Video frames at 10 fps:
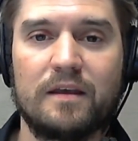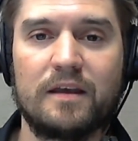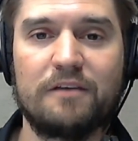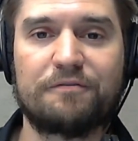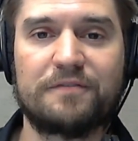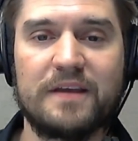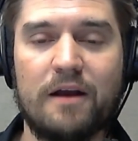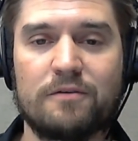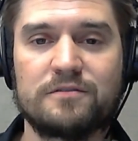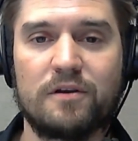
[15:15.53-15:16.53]
If the
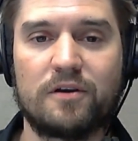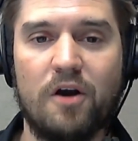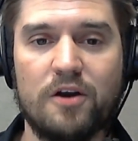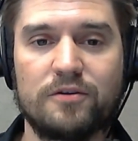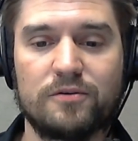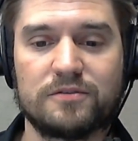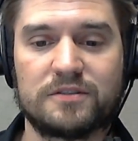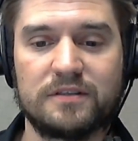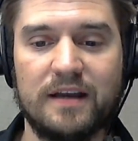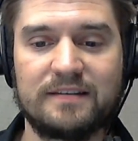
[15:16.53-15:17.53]
Arizona
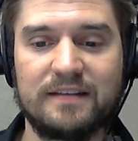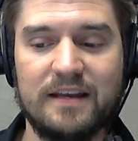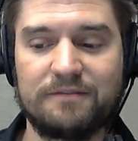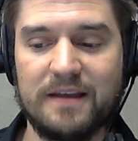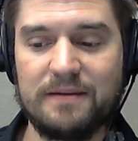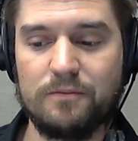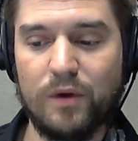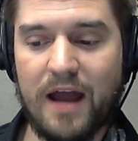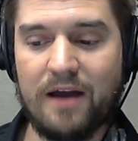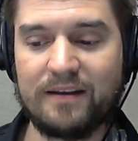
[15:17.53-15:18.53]
Cardinals, I said, if they
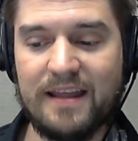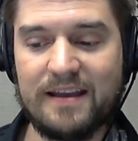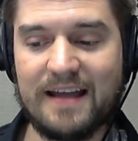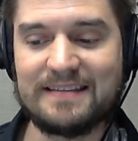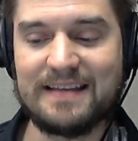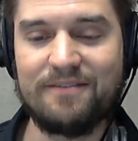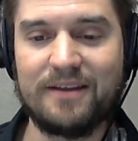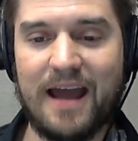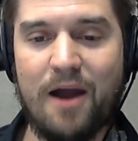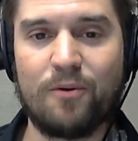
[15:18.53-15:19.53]
went out and they got
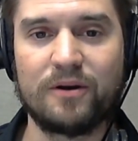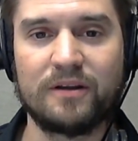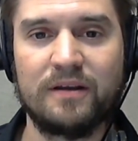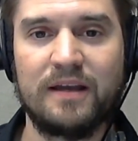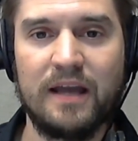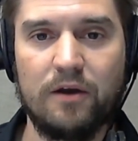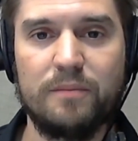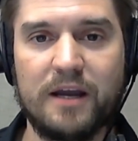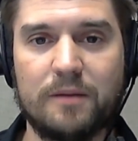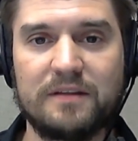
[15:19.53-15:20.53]
Xavien Howard, it would
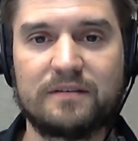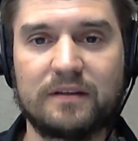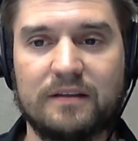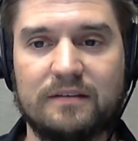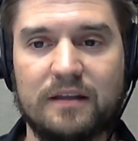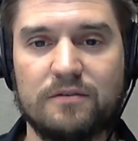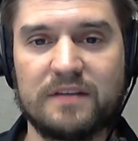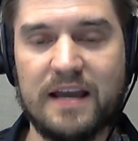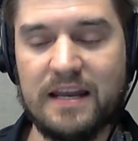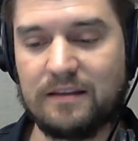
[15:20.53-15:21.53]
make them instant contenders.
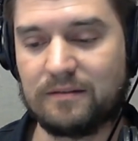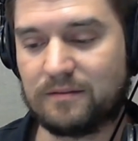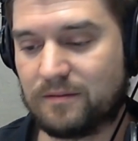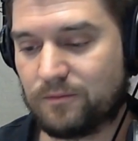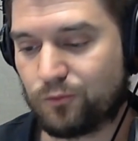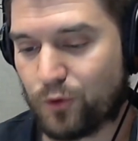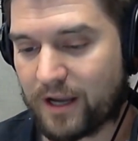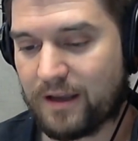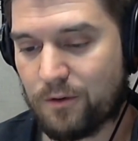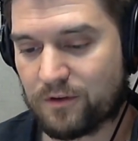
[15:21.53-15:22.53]
And it
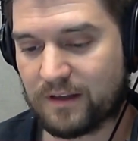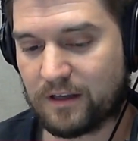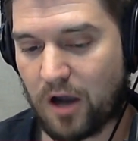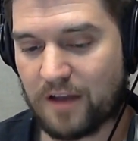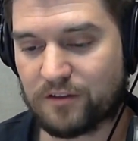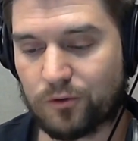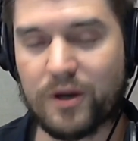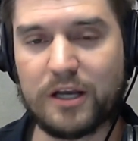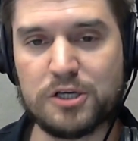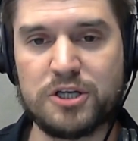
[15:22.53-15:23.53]
caused a
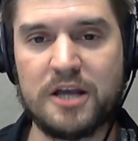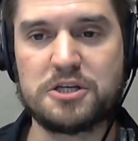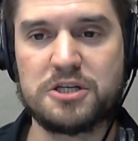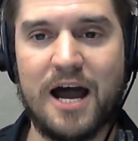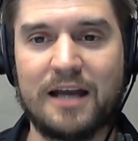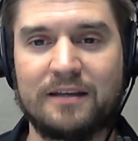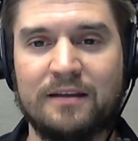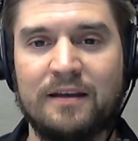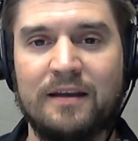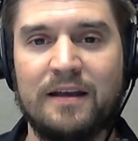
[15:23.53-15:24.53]
ricochet shot
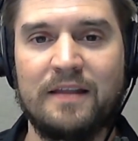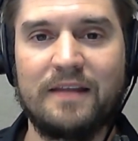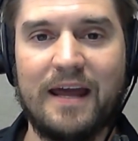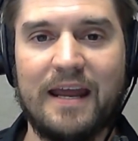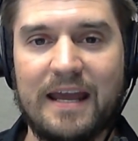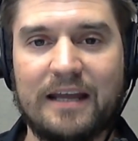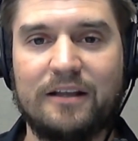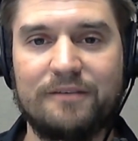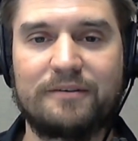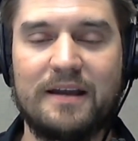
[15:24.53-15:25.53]
that hit
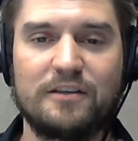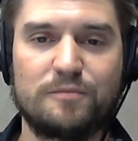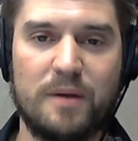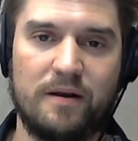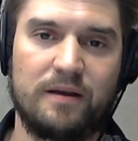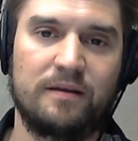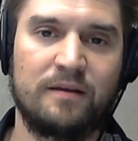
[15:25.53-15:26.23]
Kliff Kingsbury.